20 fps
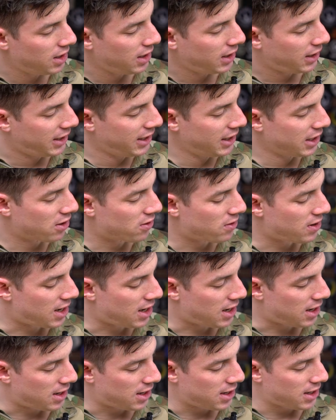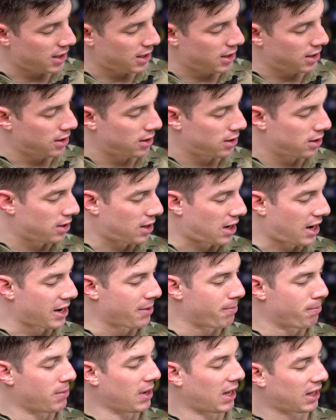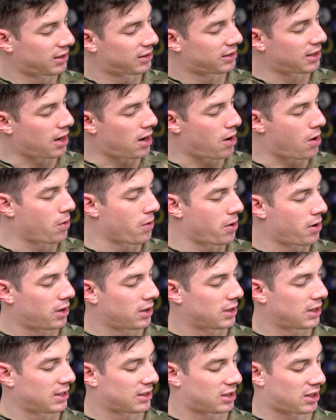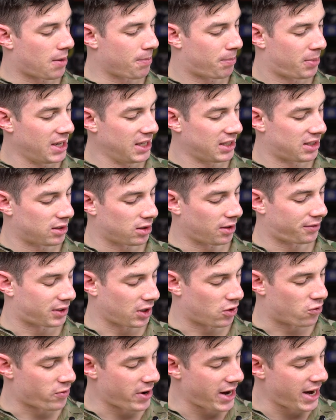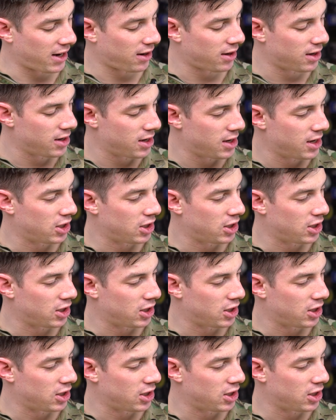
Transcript: Here I milled down some pieces of the rail